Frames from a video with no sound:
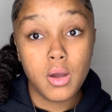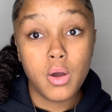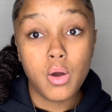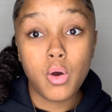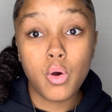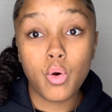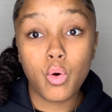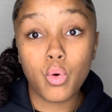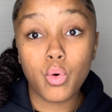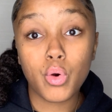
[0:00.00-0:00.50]

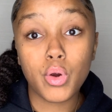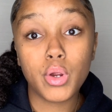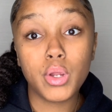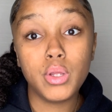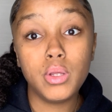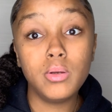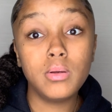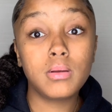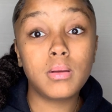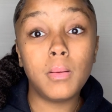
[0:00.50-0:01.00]
or
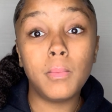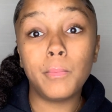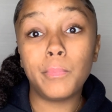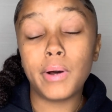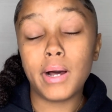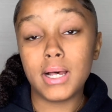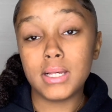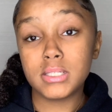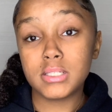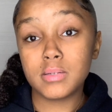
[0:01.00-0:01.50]
you can
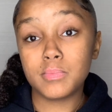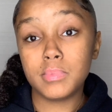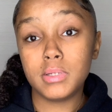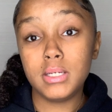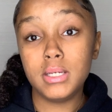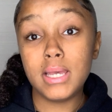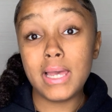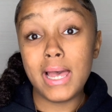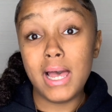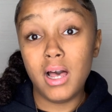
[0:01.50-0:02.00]

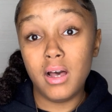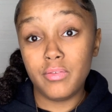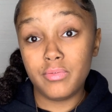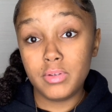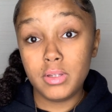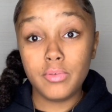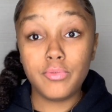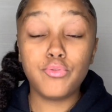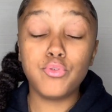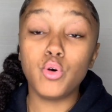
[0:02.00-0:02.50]
possibly have
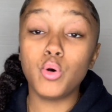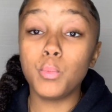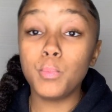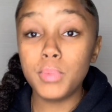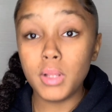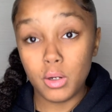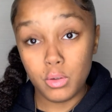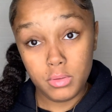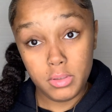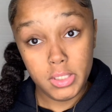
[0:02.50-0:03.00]
the
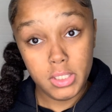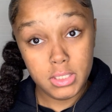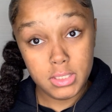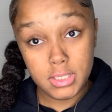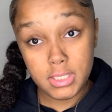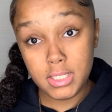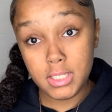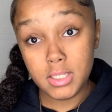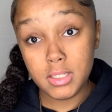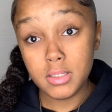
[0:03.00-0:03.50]
full-blown
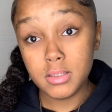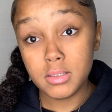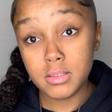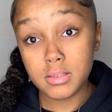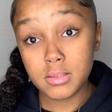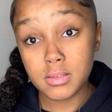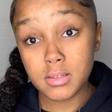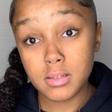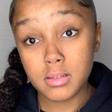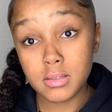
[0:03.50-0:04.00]
disease.
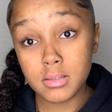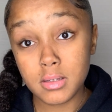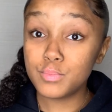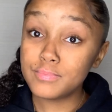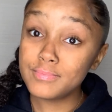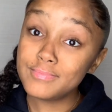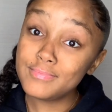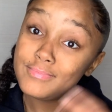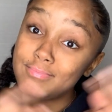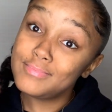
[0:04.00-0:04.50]
So
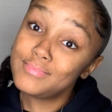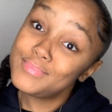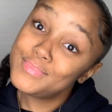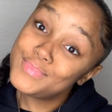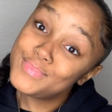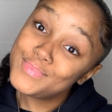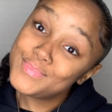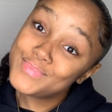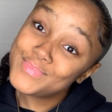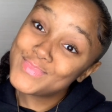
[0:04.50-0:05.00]

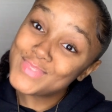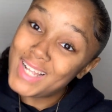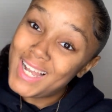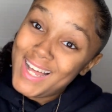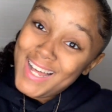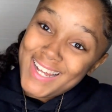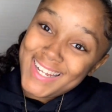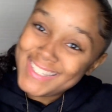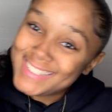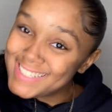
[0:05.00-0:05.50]

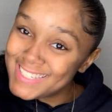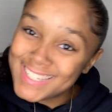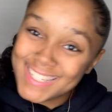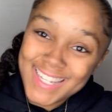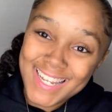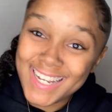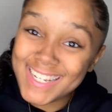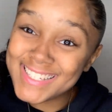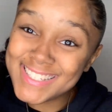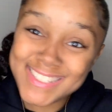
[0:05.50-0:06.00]
on to the next